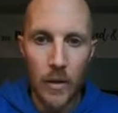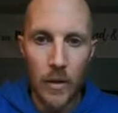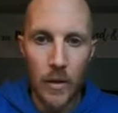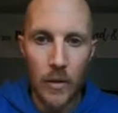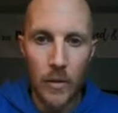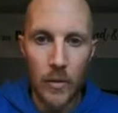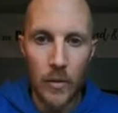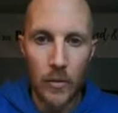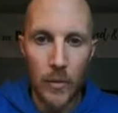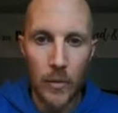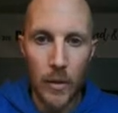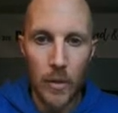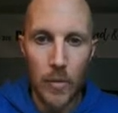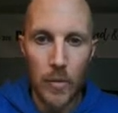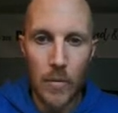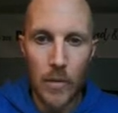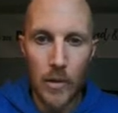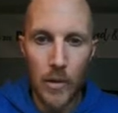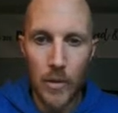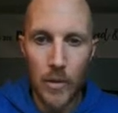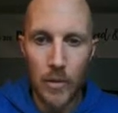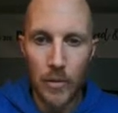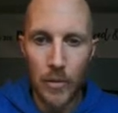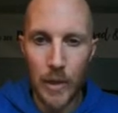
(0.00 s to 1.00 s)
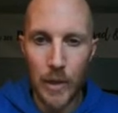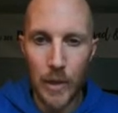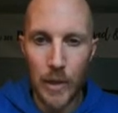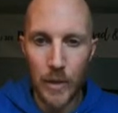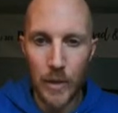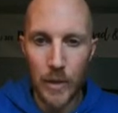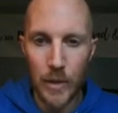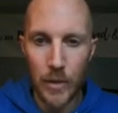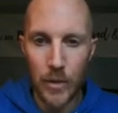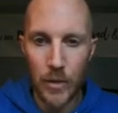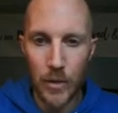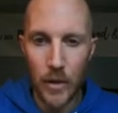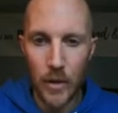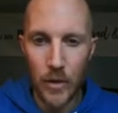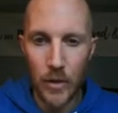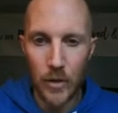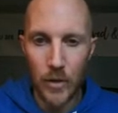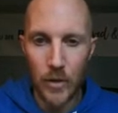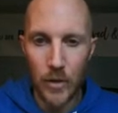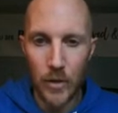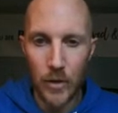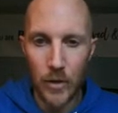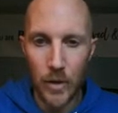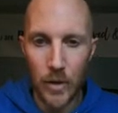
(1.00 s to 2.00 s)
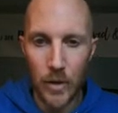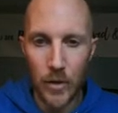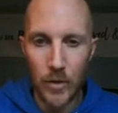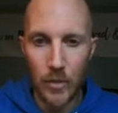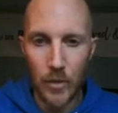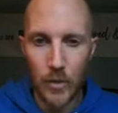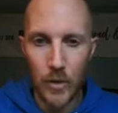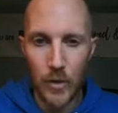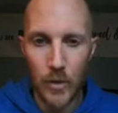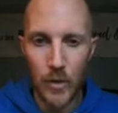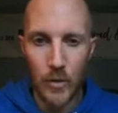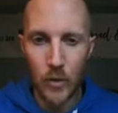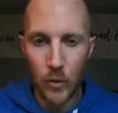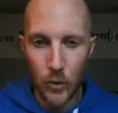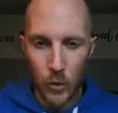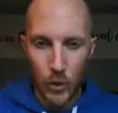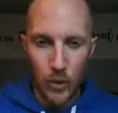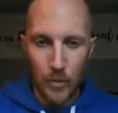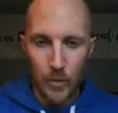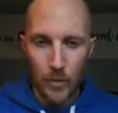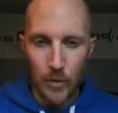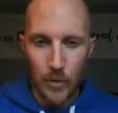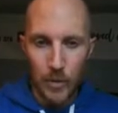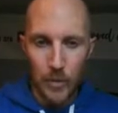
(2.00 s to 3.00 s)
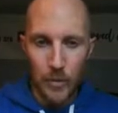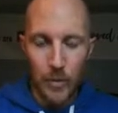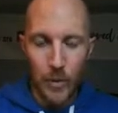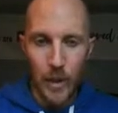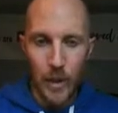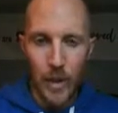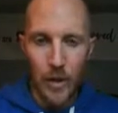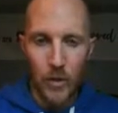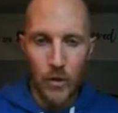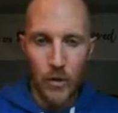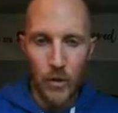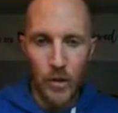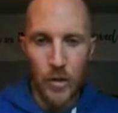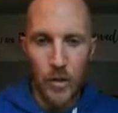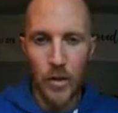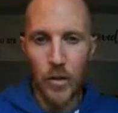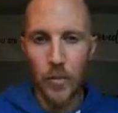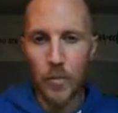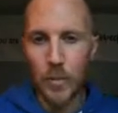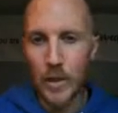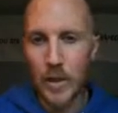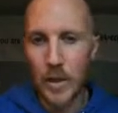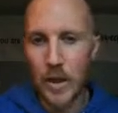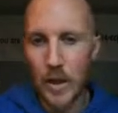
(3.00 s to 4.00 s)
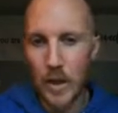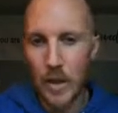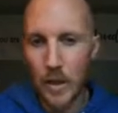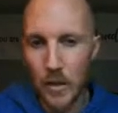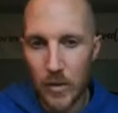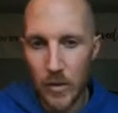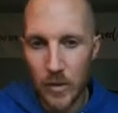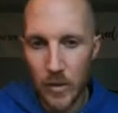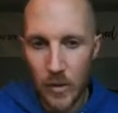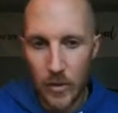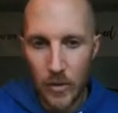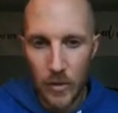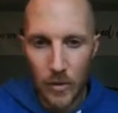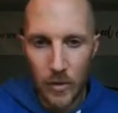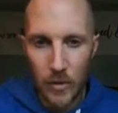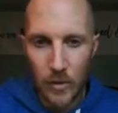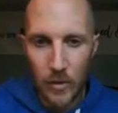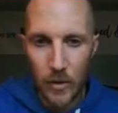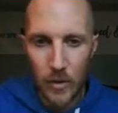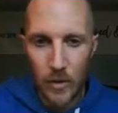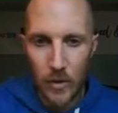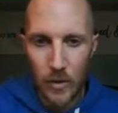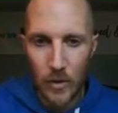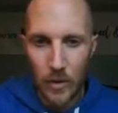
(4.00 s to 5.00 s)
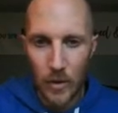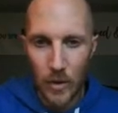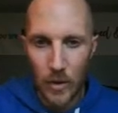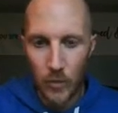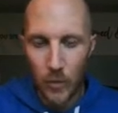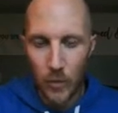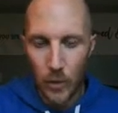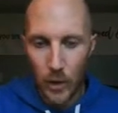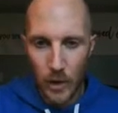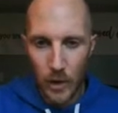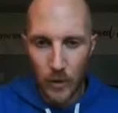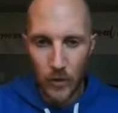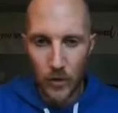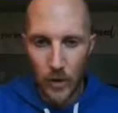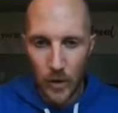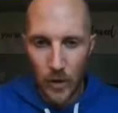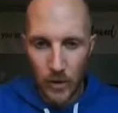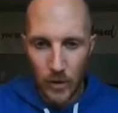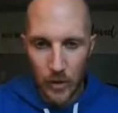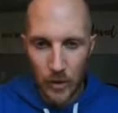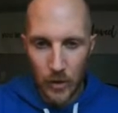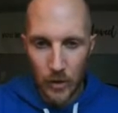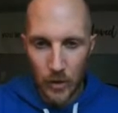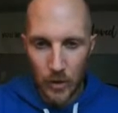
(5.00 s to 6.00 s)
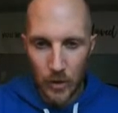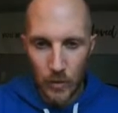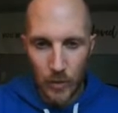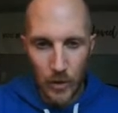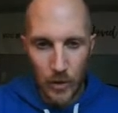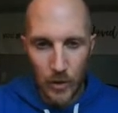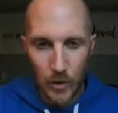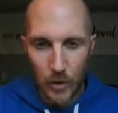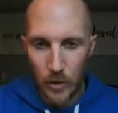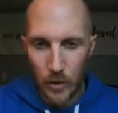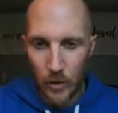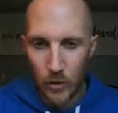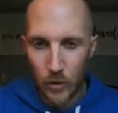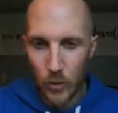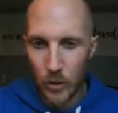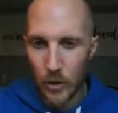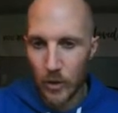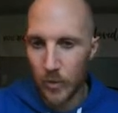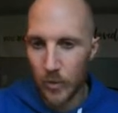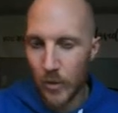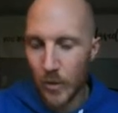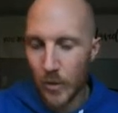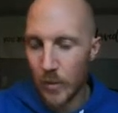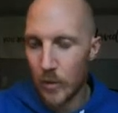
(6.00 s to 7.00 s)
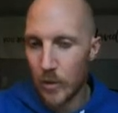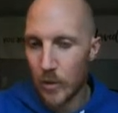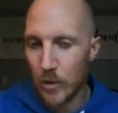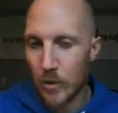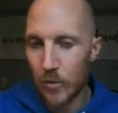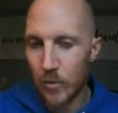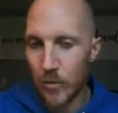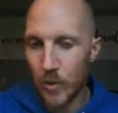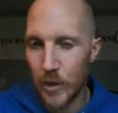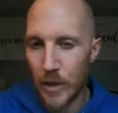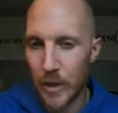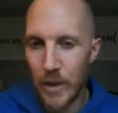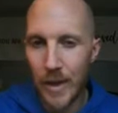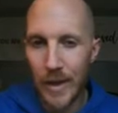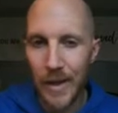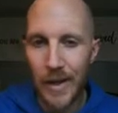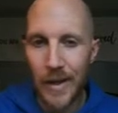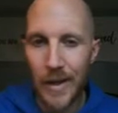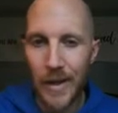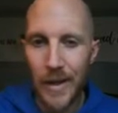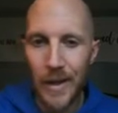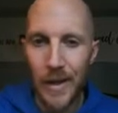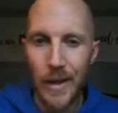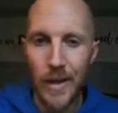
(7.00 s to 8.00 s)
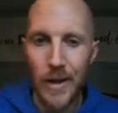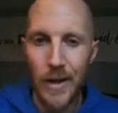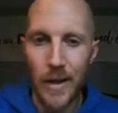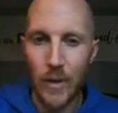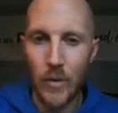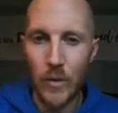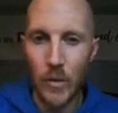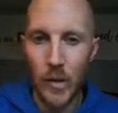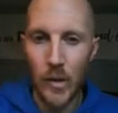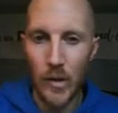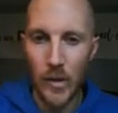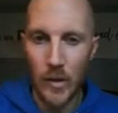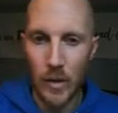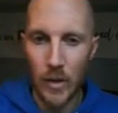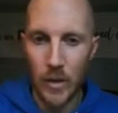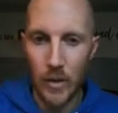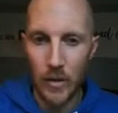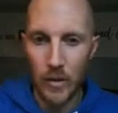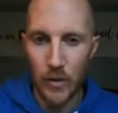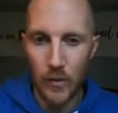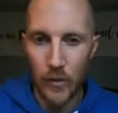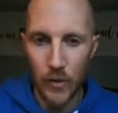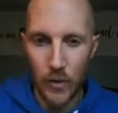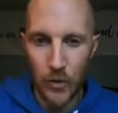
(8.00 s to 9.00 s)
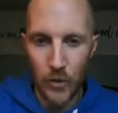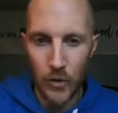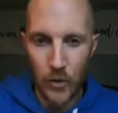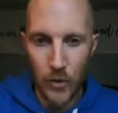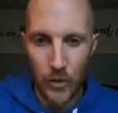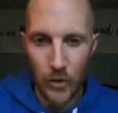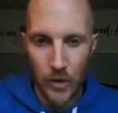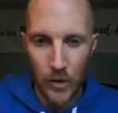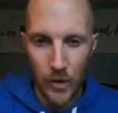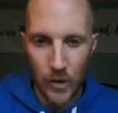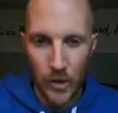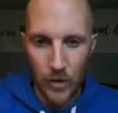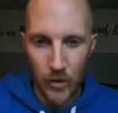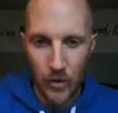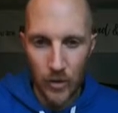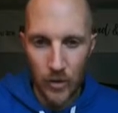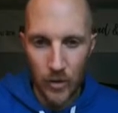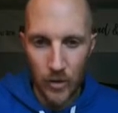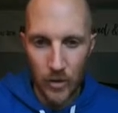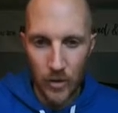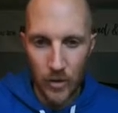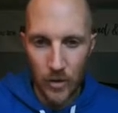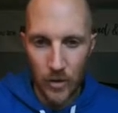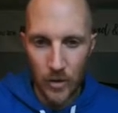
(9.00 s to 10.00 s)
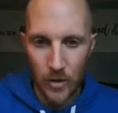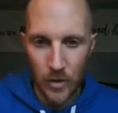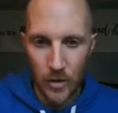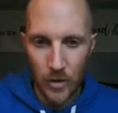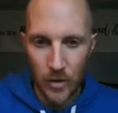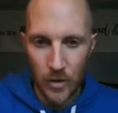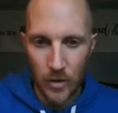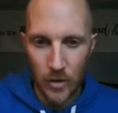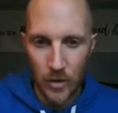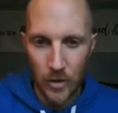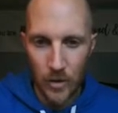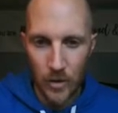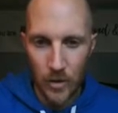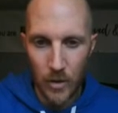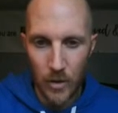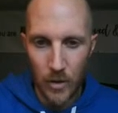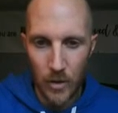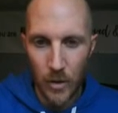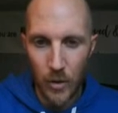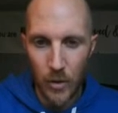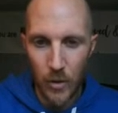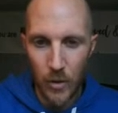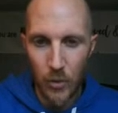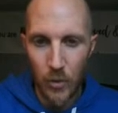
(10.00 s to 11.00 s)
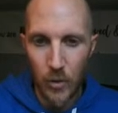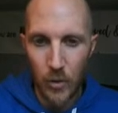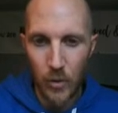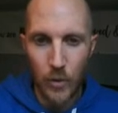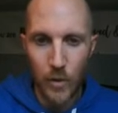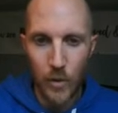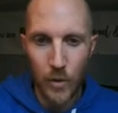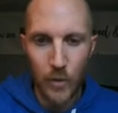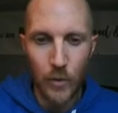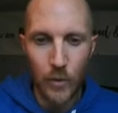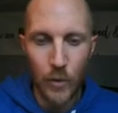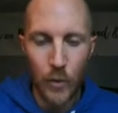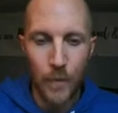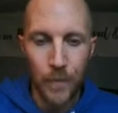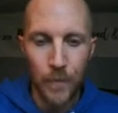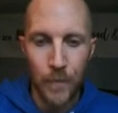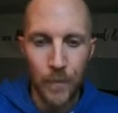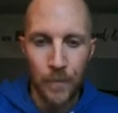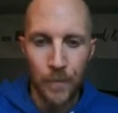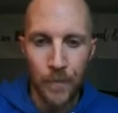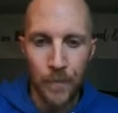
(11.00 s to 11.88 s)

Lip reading: something multiplied onto the x inside the parentheses. So here's multiplication, but that is, I'm looking in the center column there. This one is being multiplied outside the function notation. And here's what I'm looking for.